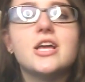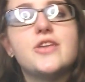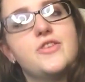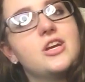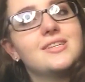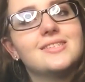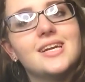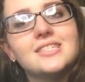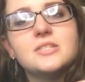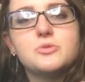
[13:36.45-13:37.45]
If you guys
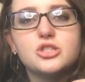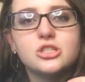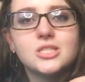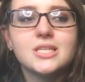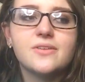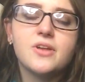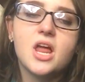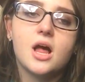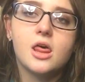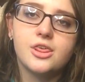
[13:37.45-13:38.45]
liked it, be sure to give it
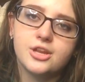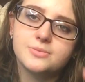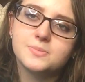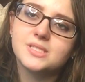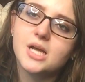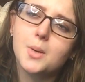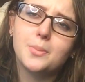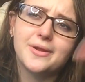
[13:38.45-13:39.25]
a thumbs up.